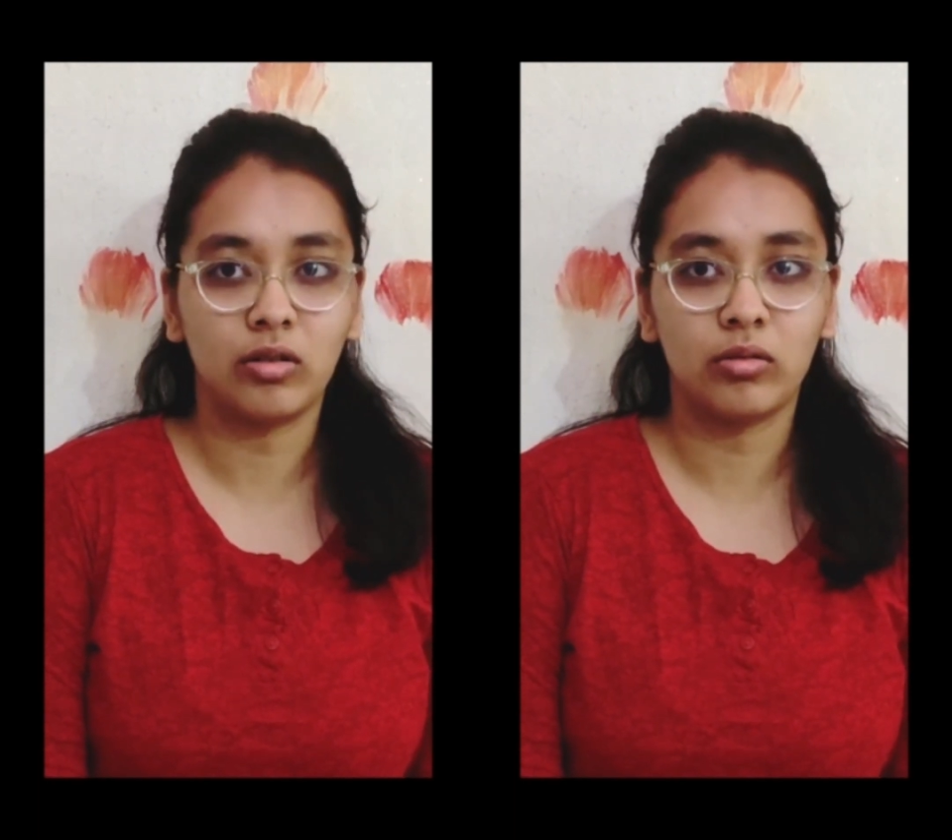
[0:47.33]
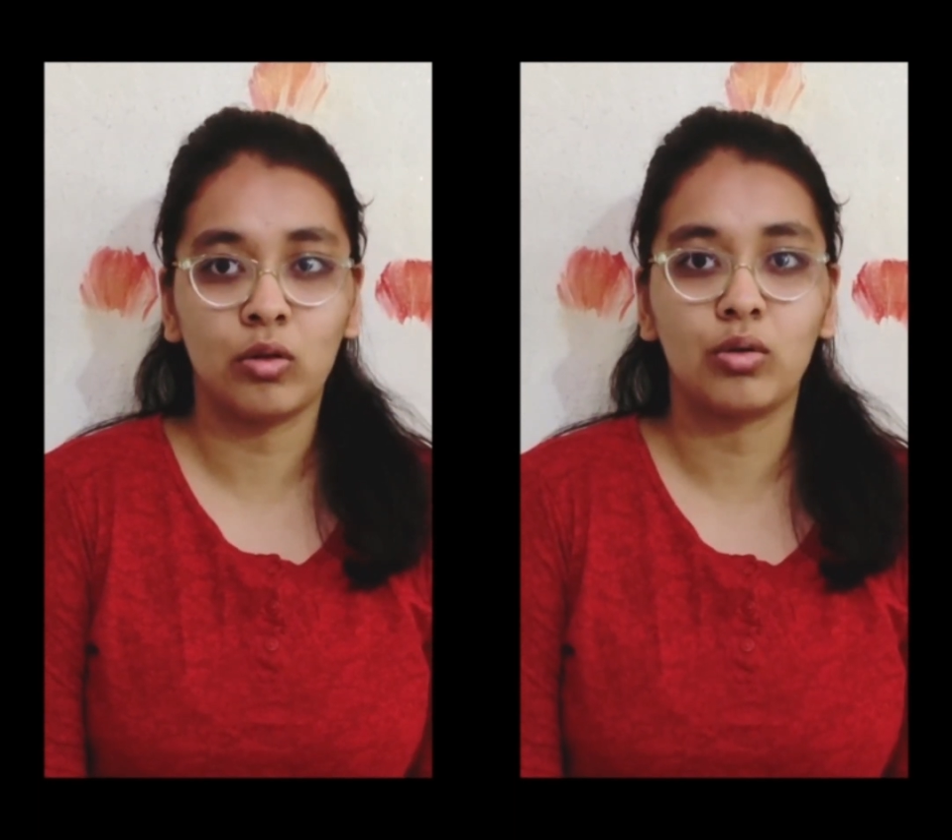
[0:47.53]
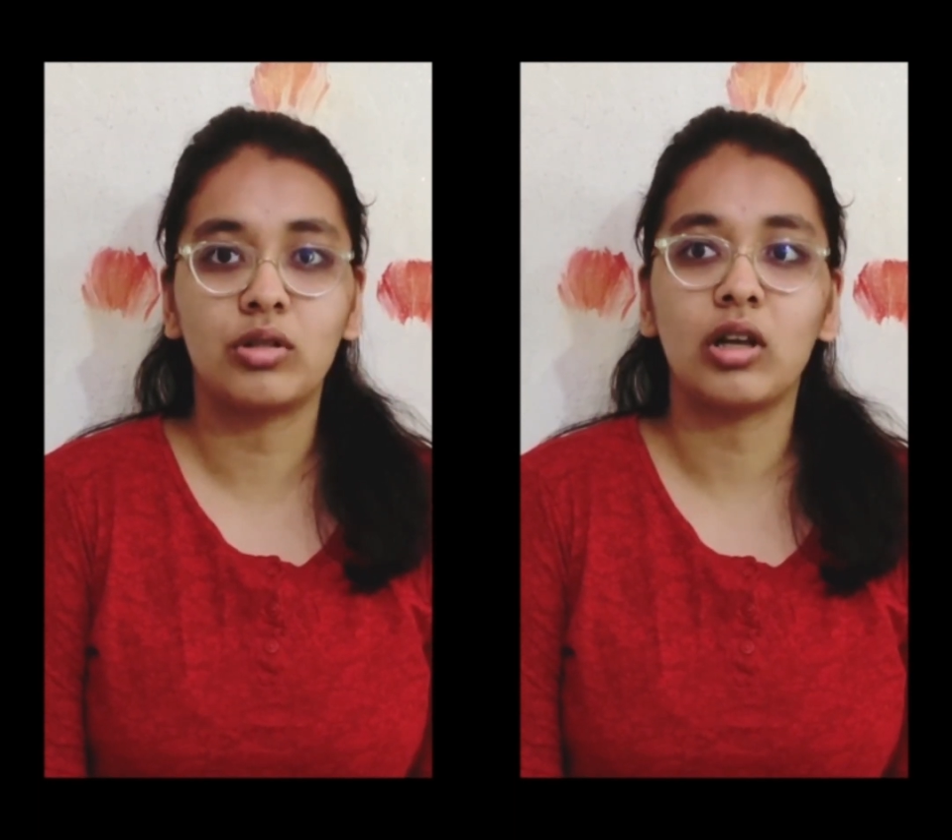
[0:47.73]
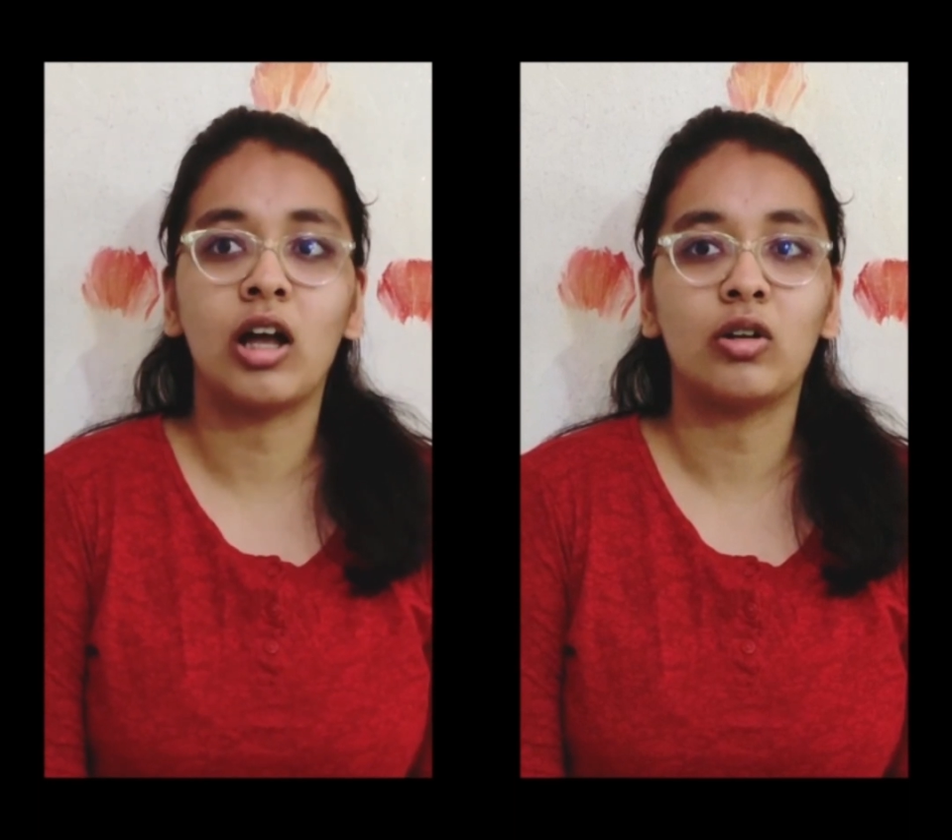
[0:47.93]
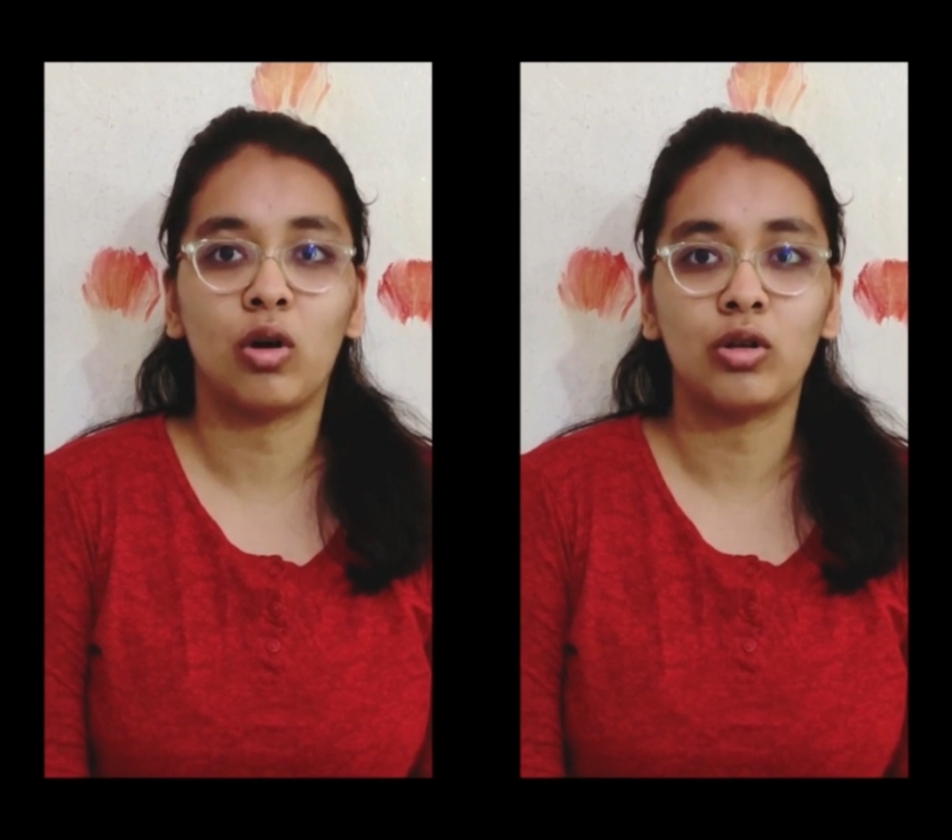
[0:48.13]
notes
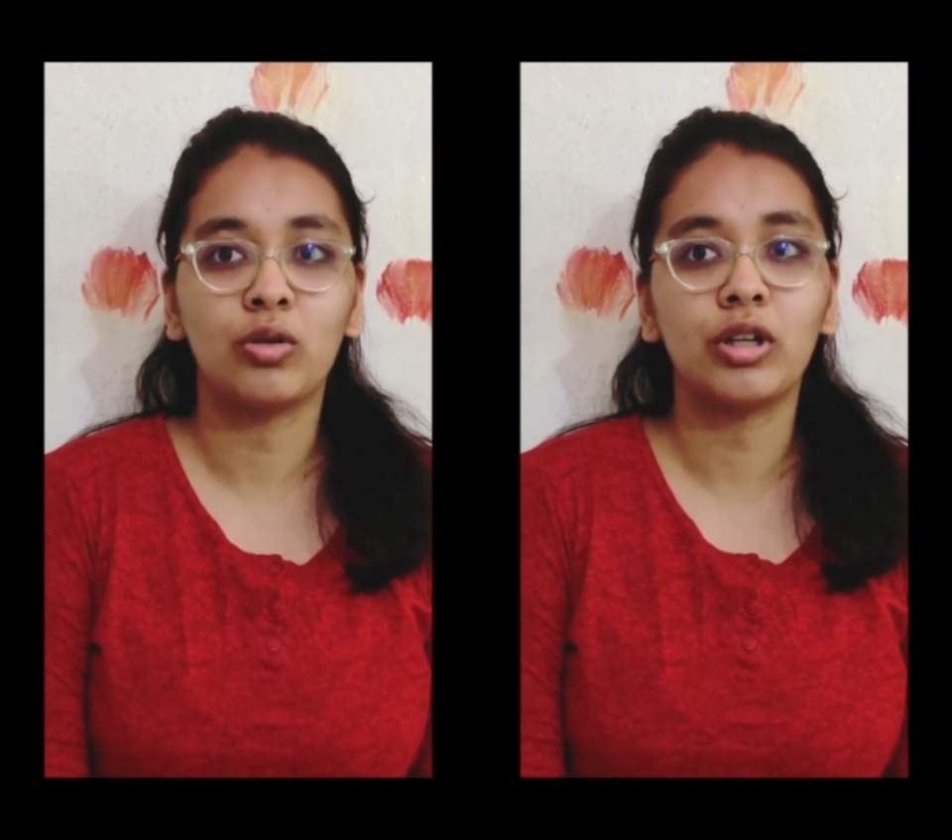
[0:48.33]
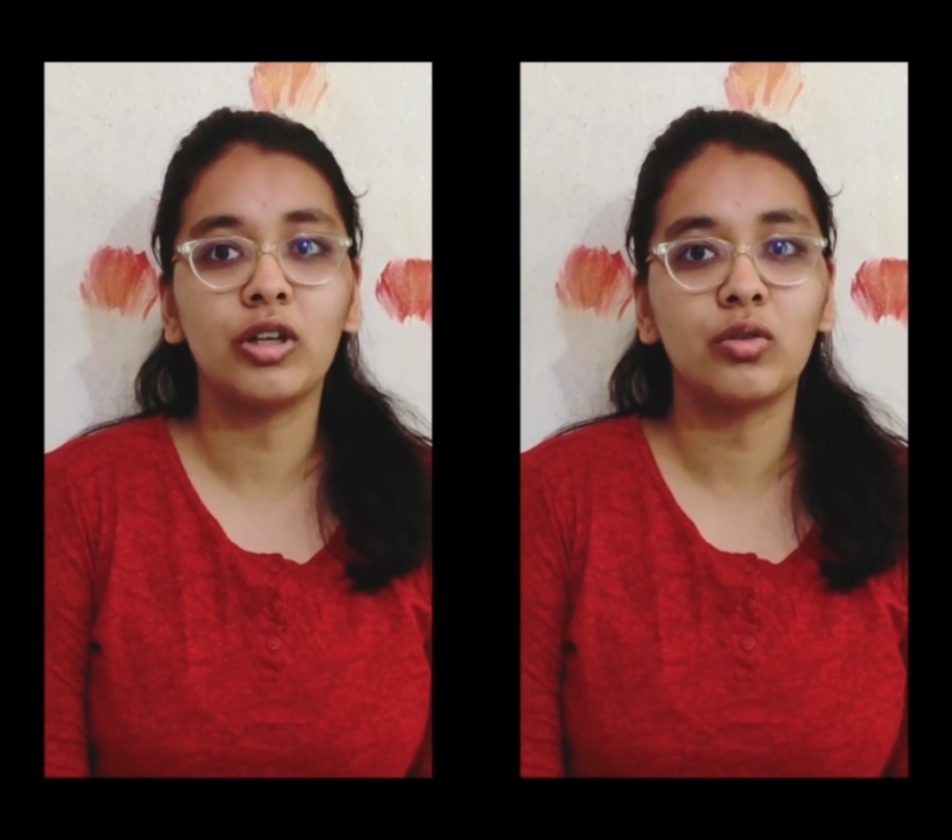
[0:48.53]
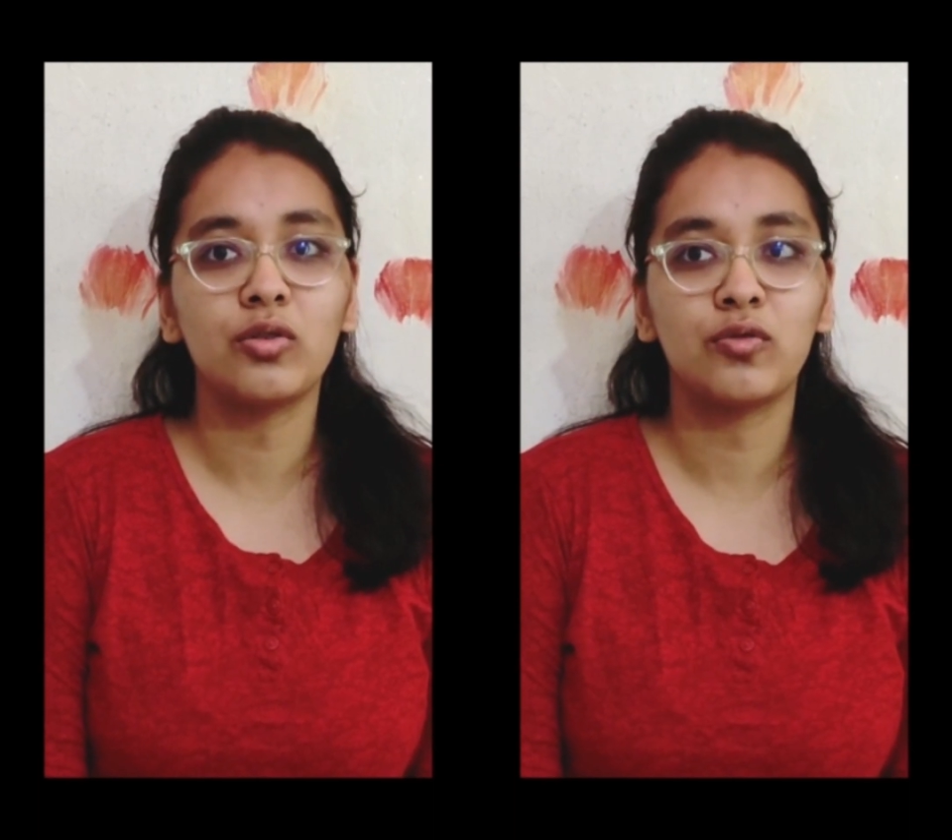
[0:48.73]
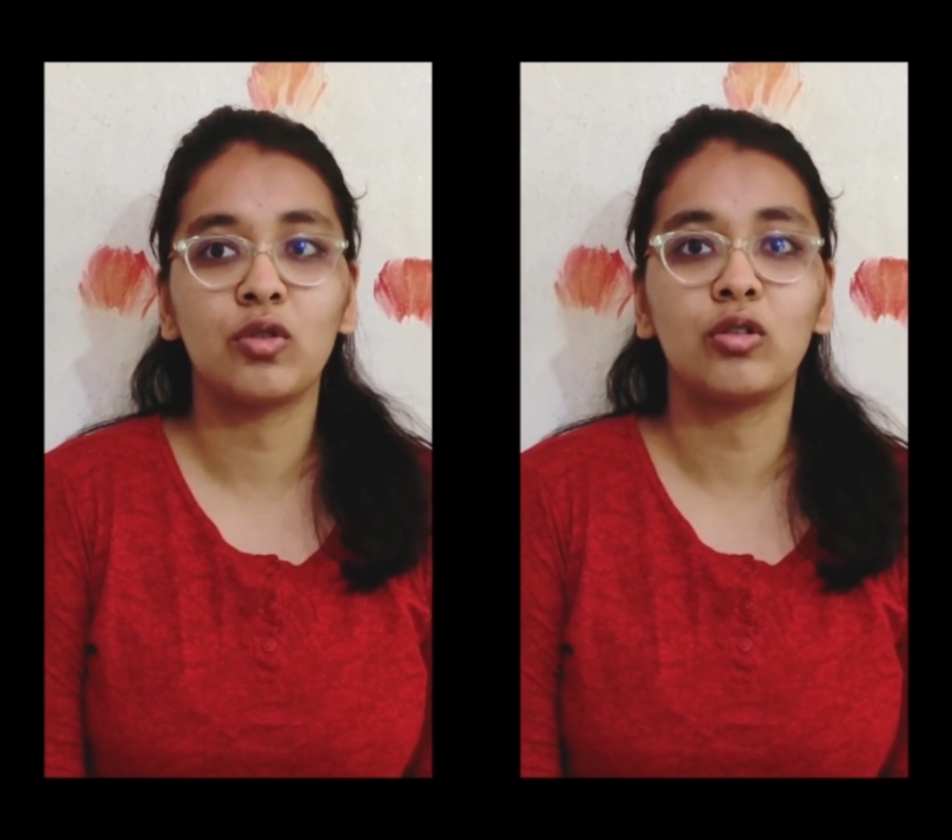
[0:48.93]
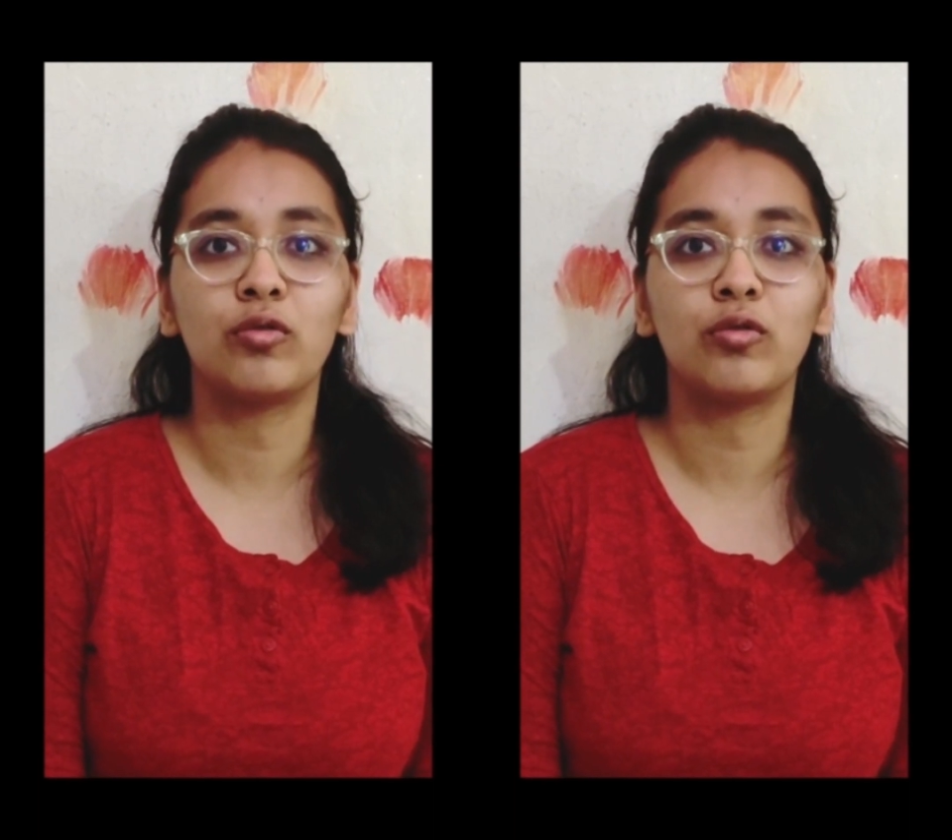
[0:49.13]
are not only useful